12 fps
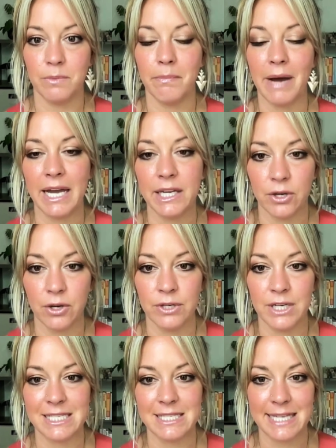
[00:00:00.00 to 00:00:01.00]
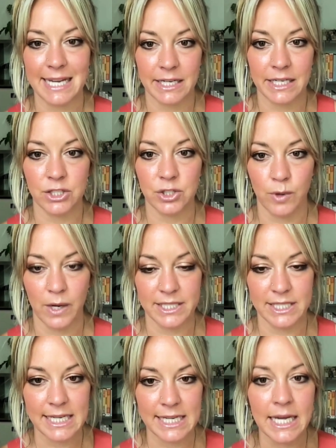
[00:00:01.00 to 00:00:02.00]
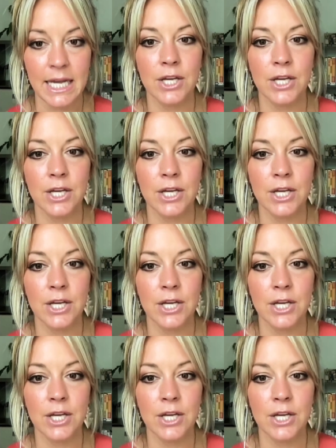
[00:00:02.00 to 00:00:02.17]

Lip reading: My code is Dani20.